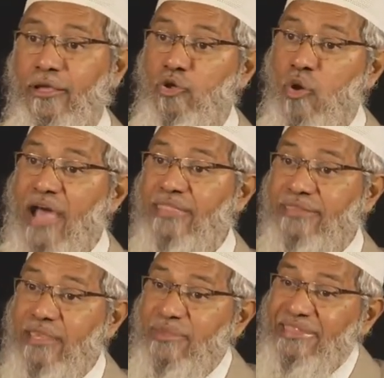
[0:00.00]
You
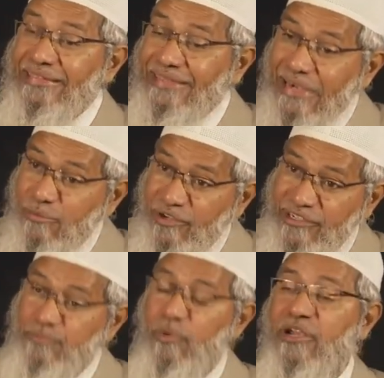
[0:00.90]
asking me the third
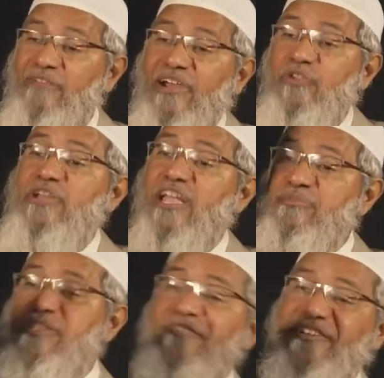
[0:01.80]
most important. Why don't you ask
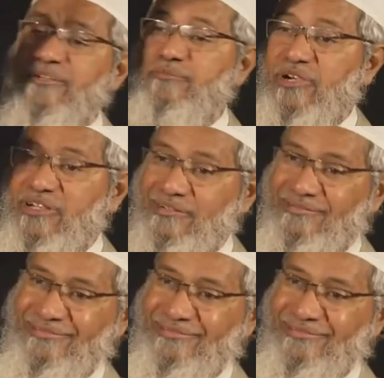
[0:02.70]
me the first important?